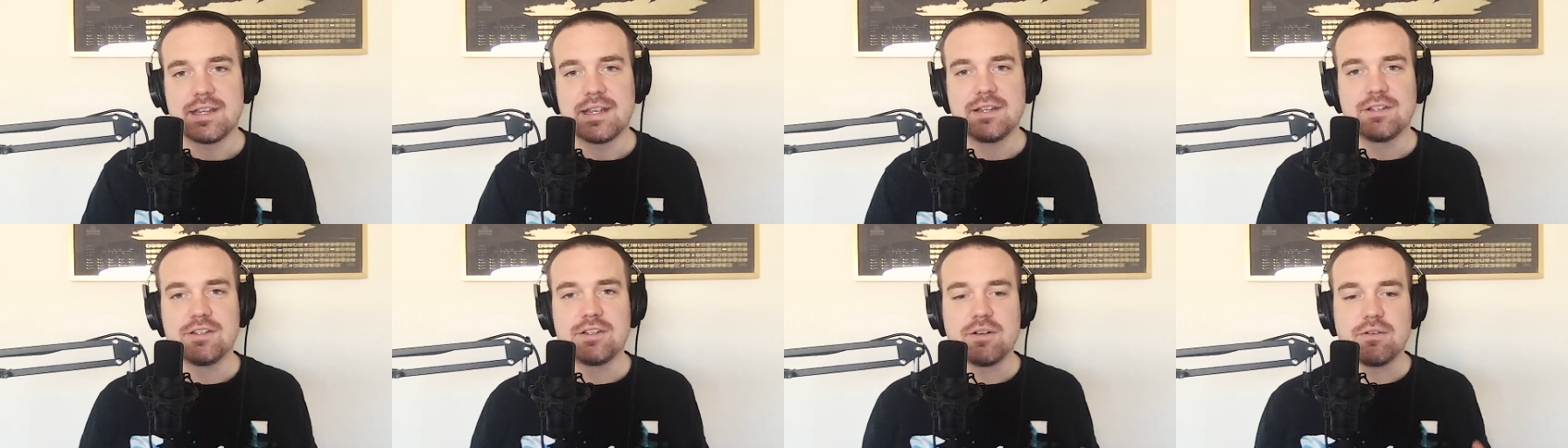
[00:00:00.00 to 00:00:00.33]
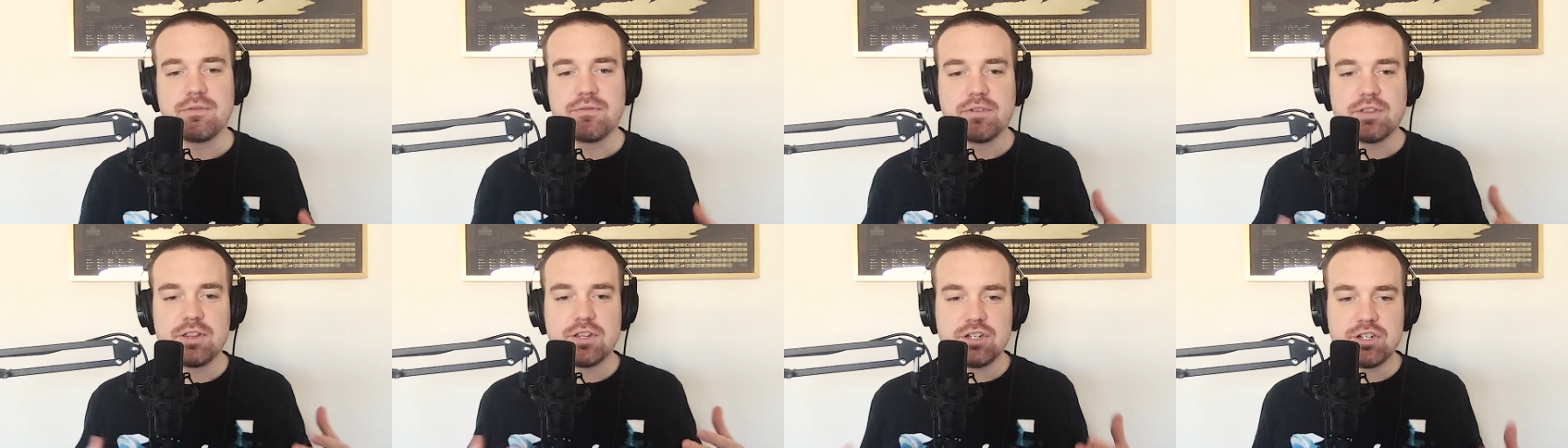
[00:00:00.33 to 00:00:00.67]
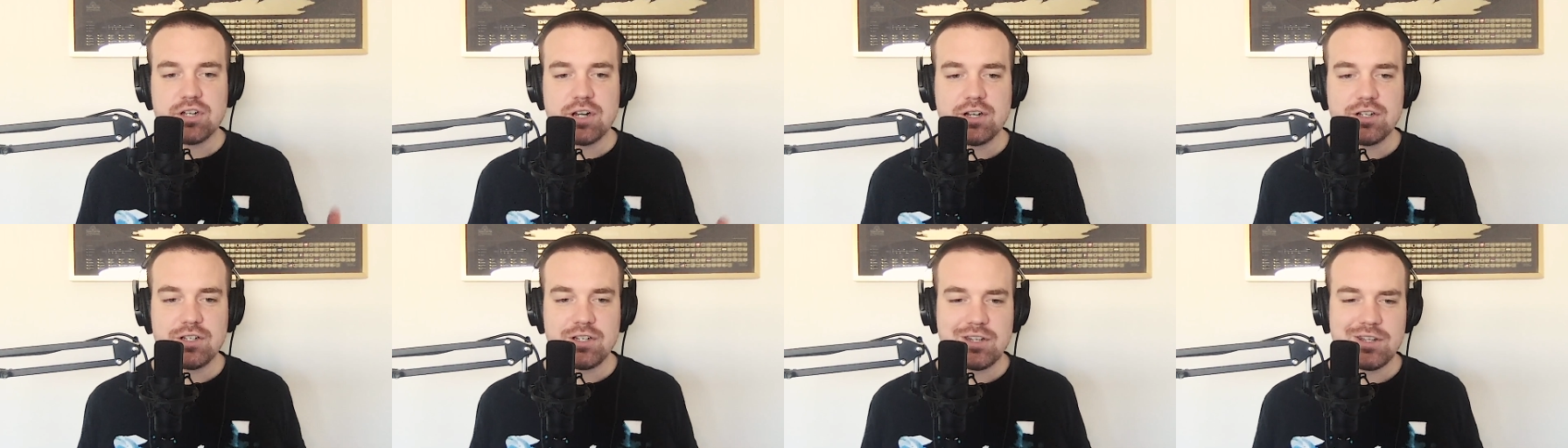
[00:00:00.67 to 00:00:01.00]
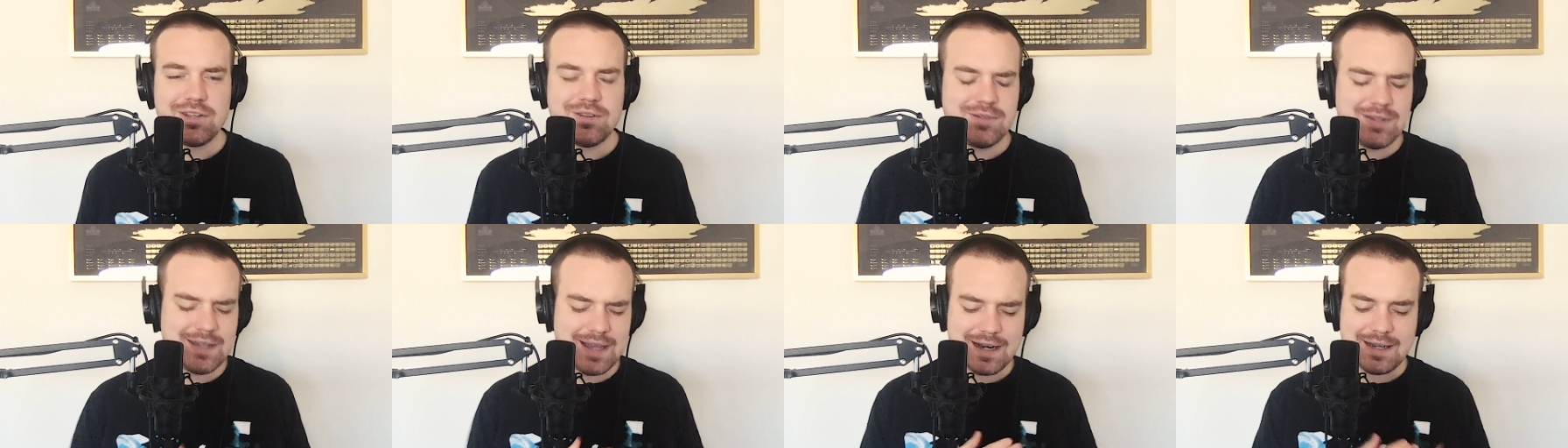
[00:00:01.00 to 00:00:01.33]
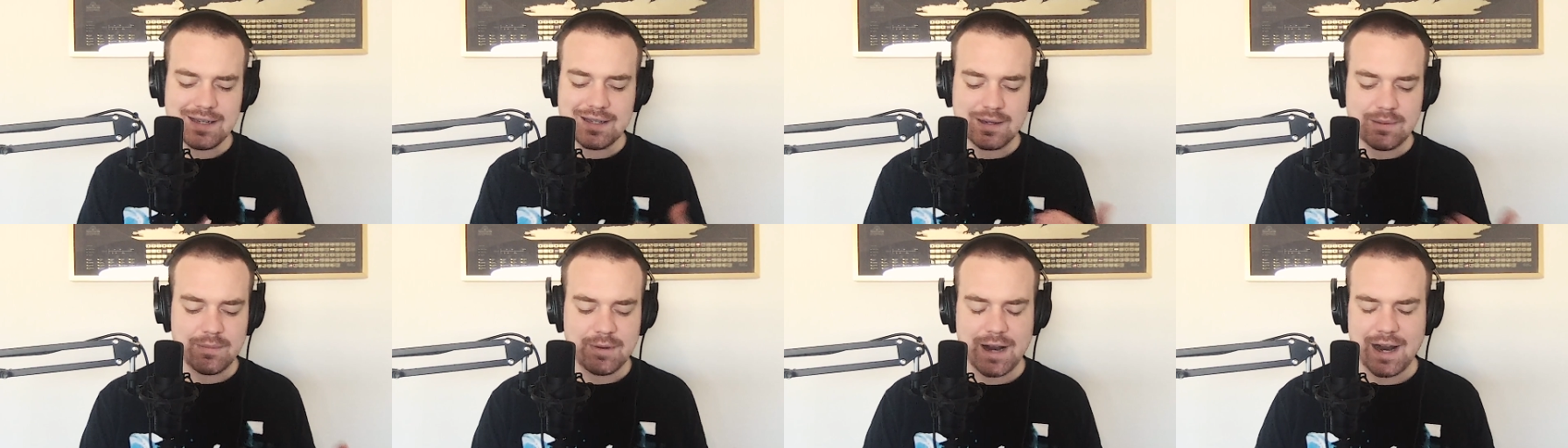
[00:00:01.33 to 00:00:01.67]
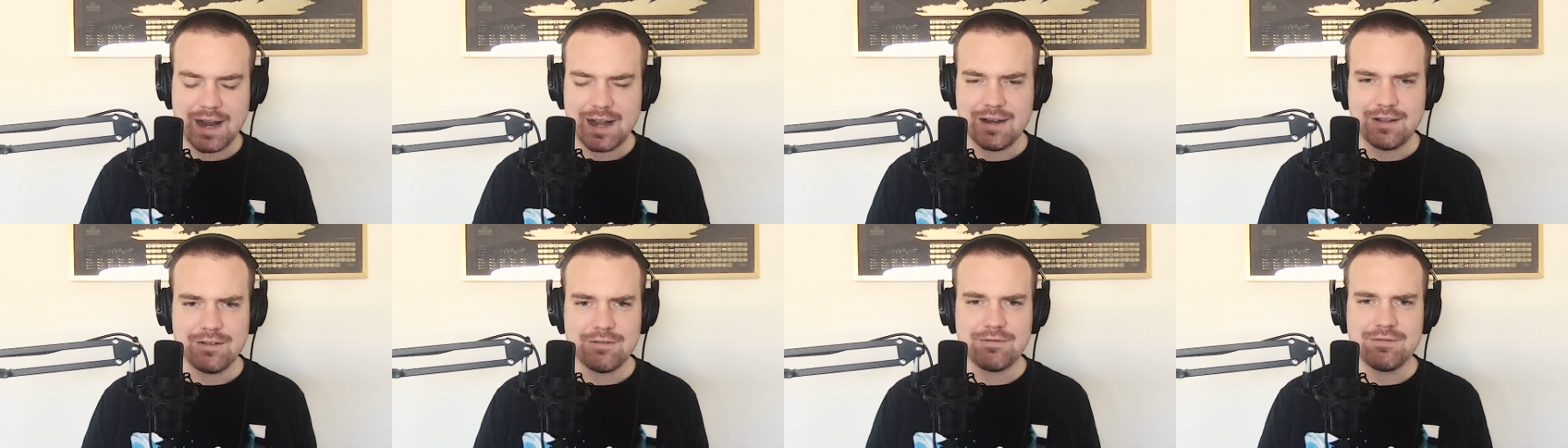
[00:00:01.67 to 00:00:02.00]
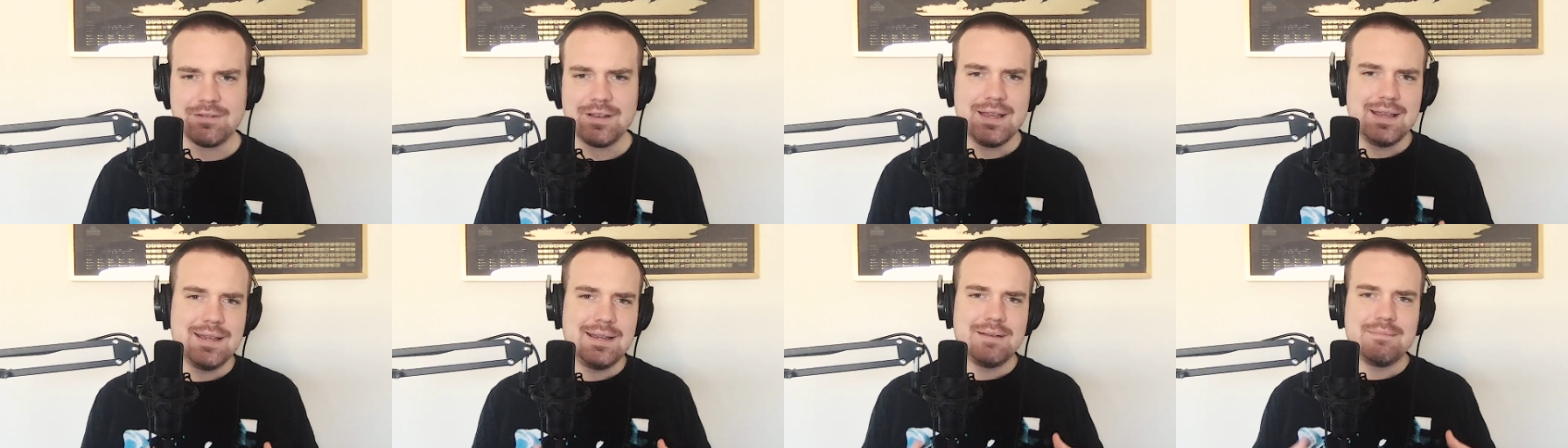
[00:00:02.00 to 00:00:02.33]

And so for the judge to use that as some kind of